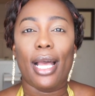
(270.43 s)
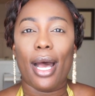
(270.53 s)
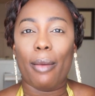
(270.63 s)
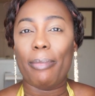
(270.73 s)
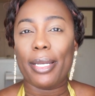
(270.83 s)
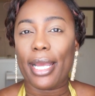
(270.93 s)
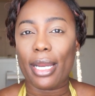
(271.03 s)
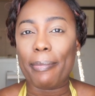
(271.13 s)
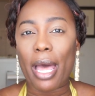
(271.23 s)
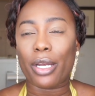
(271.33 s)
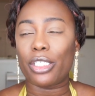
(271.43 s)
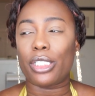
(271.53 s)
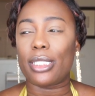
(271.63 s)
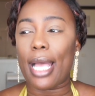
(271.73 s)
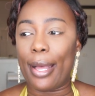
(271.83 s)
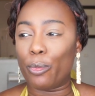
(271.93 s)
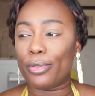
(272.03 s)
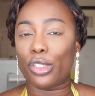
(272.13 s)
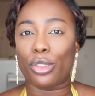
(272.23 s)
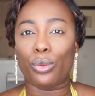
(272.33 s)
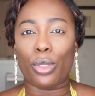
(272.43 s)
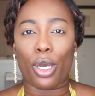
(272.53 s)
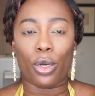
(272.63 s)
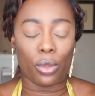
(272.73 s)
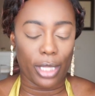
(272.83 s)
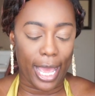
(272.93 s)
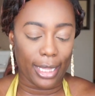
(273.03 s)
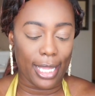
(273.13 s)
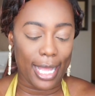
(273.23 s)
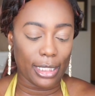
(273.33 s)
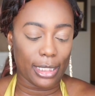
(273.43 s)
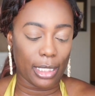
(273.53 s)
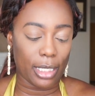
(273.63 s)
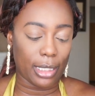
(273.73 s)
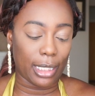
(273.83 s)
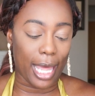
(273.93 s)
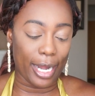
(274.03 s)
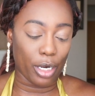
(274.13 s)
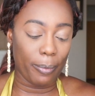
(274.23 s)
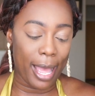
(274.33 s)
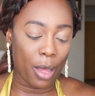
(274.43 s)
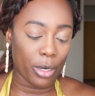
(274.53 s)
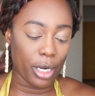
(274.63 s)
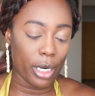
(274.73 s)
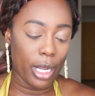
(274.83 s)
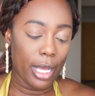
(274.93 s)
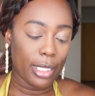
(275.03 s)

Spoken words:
Banana powder just helps you know that that's the lighter powder